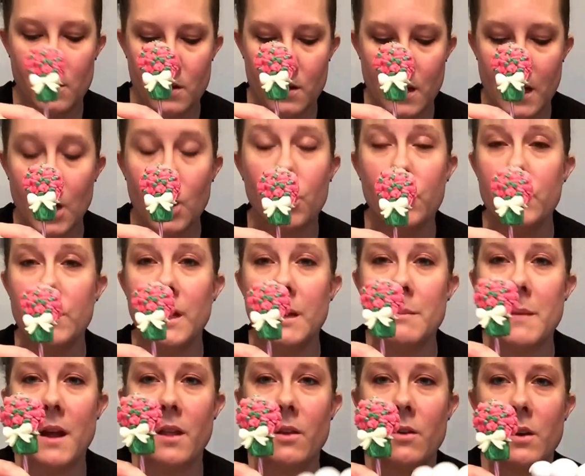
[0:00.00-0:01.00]
including
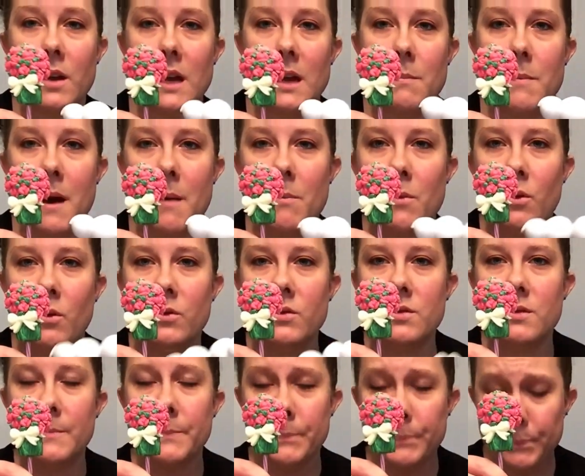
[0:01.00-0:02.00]
My Little Cake Pop
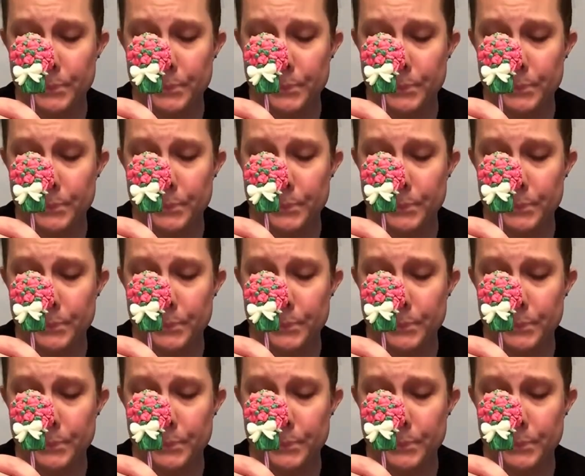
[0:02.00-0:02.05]
molds.